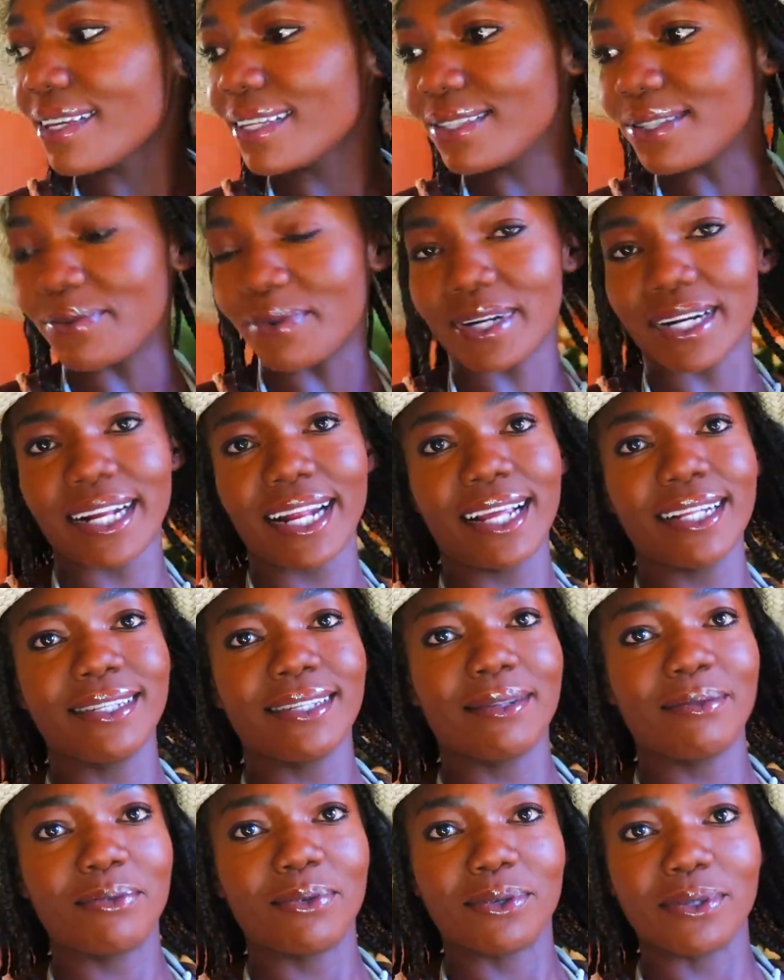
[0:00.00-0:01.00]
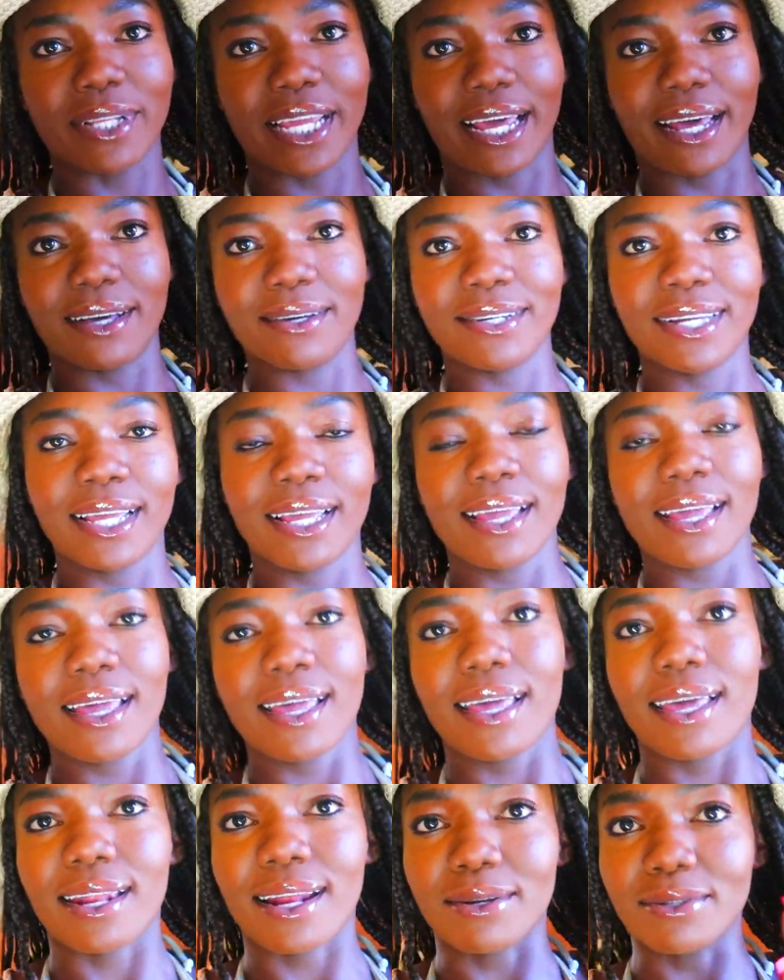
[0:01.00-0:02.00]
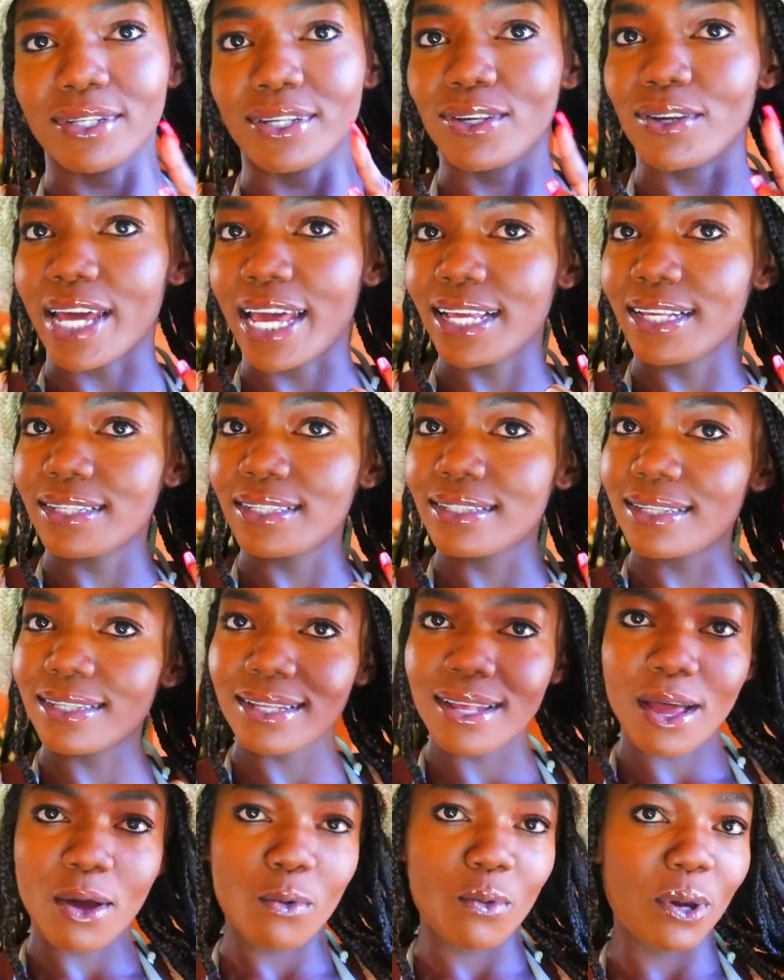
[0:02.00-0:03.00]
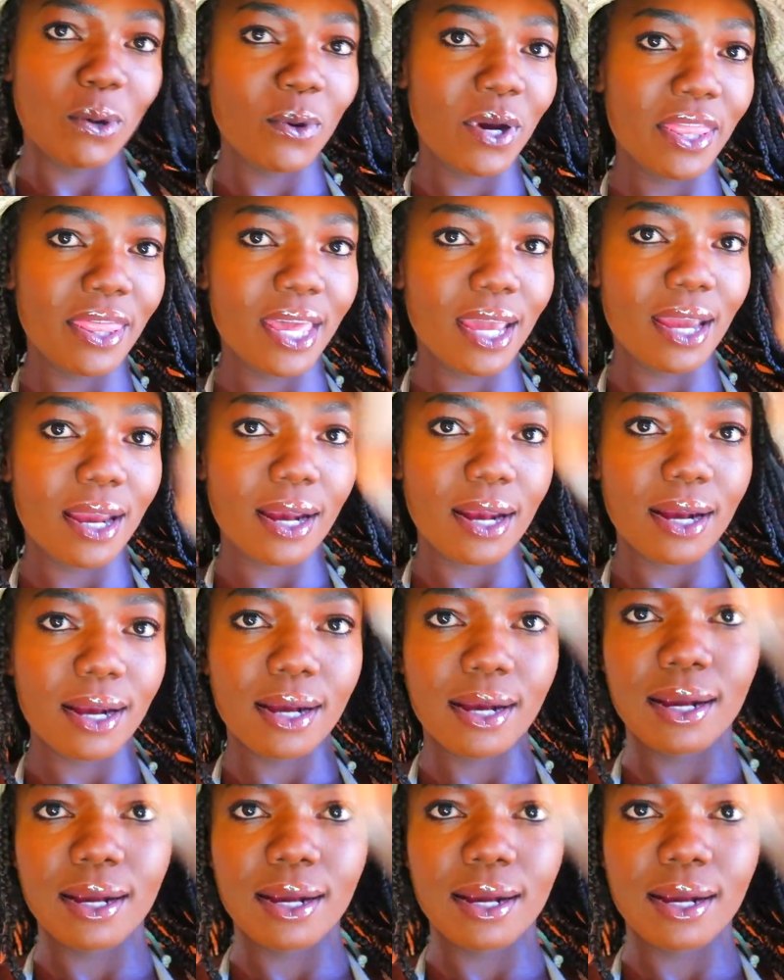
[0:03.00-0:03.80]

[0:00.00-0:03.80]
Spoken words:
So we're gonna head to the pool now, and I'll see you guys when we're there.